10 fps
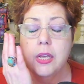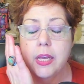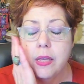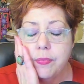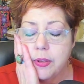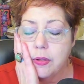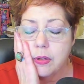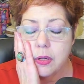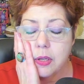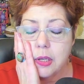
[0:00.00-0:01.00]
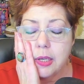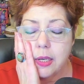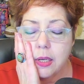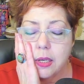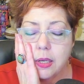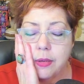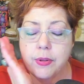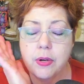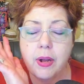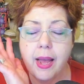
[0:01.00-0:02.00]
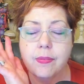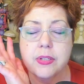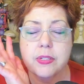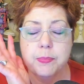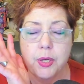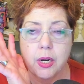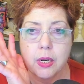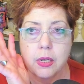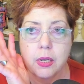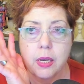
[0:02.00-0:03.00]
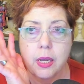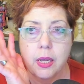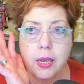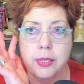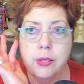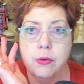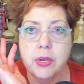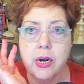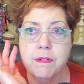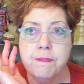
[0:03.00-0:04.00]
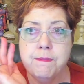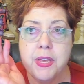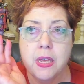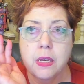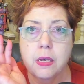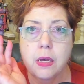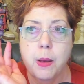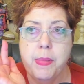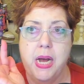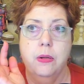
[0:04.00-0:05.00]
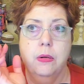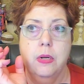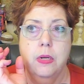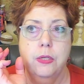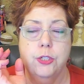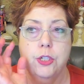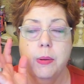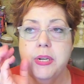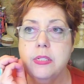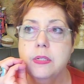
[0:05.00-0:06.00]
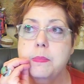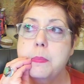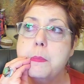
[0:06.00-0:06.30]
If you don't have this book and you care a fig about shamanism,